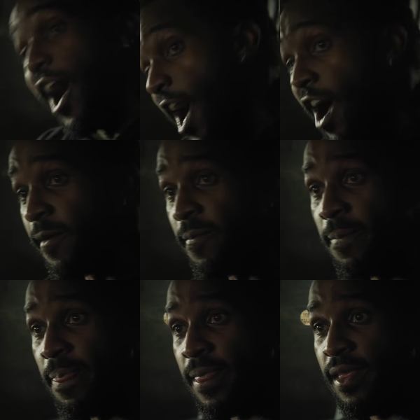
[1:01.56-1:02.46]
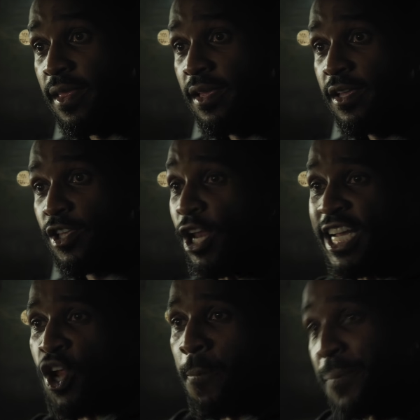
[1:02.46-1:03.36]
up! Y'all niggas
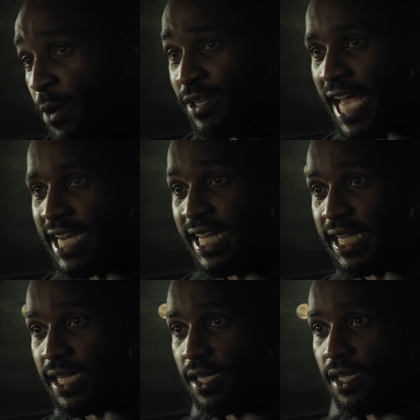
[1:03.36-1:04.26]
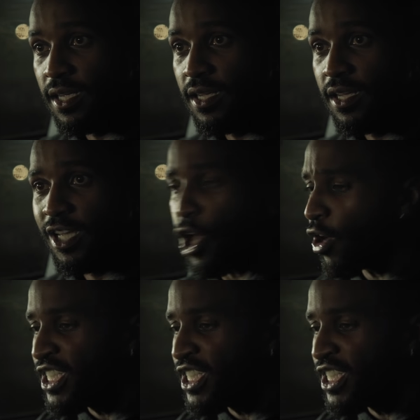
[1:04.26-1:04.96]
don't be with that nigga. Y'all don't